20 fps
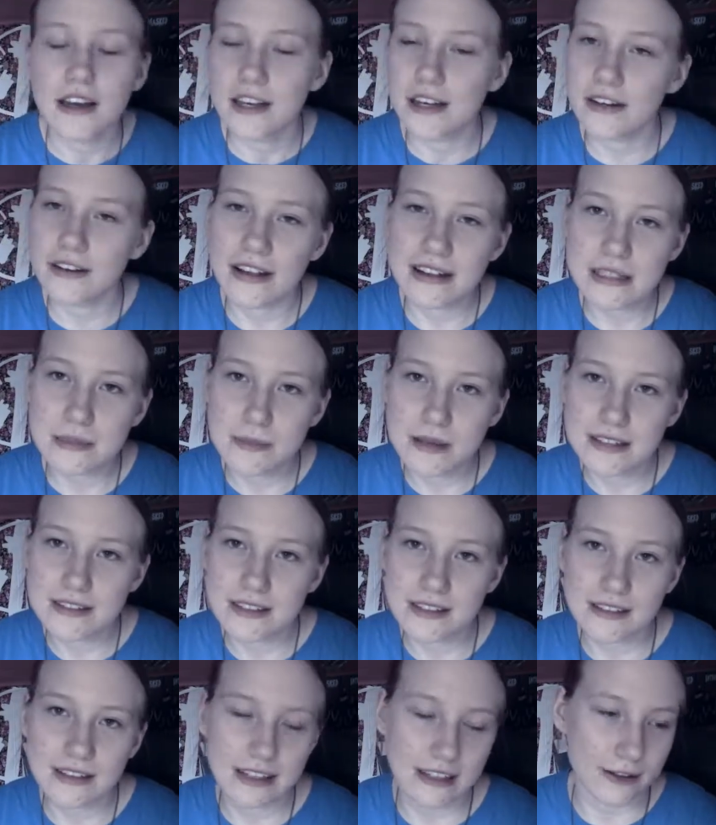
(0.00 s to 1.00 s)
You know, that's
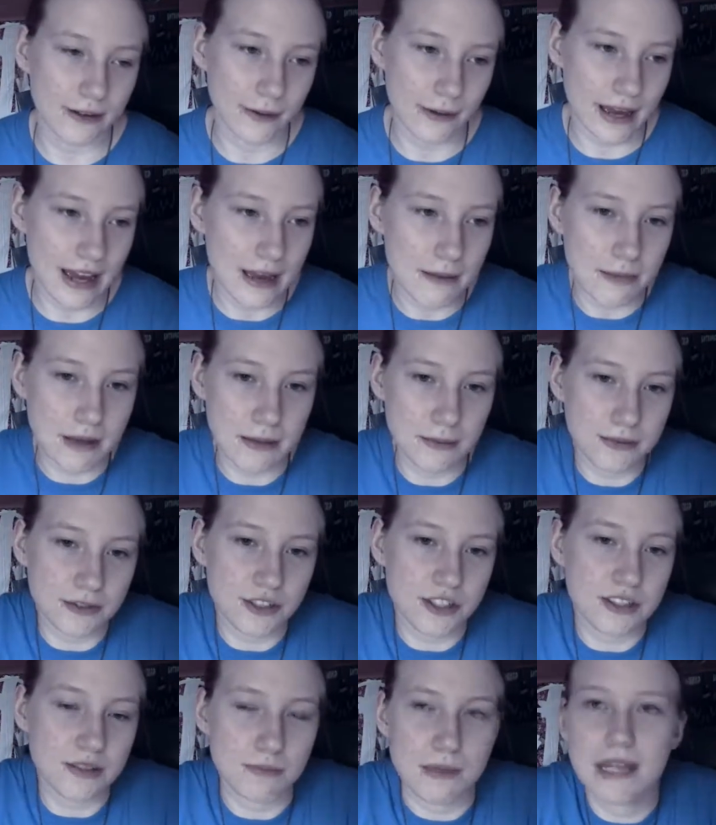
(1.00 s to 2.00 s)
basically it, okay?
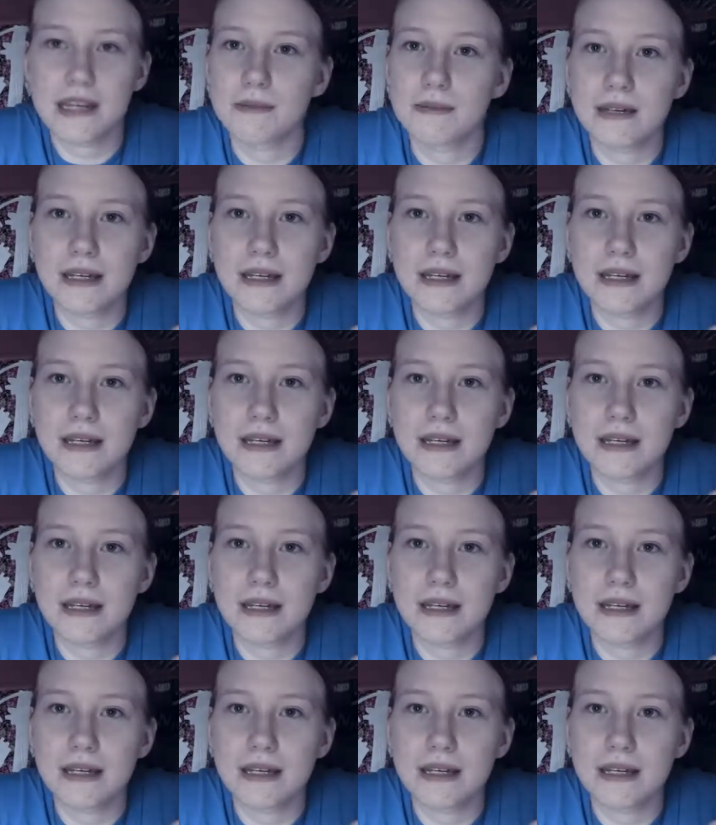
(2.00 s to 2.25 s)
People just make